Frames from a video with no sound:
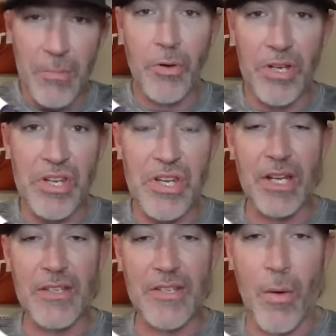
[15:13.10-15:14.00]
Christian,
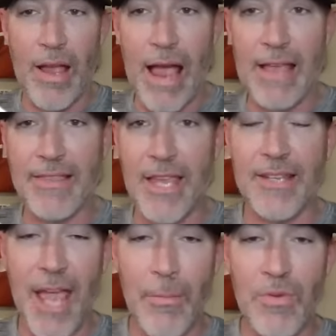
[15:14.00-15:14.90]
and so I
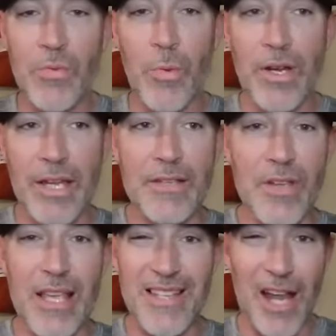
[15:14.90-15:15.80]
think Dabu Swinney
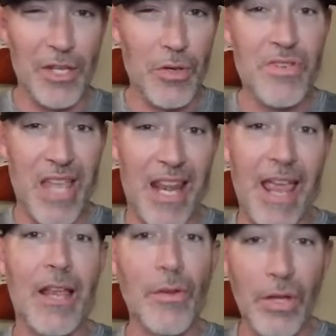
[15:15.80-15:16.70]
has kind of used that
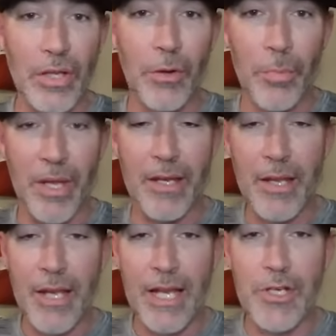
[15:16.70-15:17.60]
angle a little bit
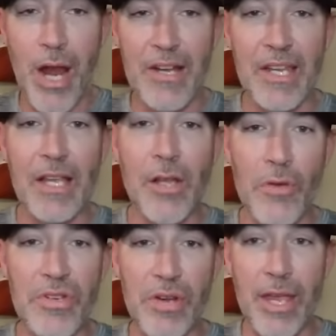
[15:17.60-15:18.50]
in trying to get
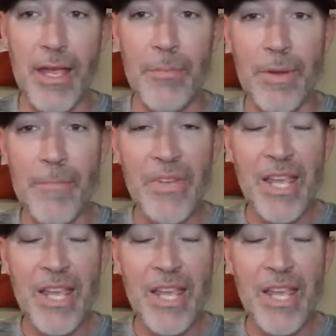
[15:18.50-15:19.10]
closer to him, but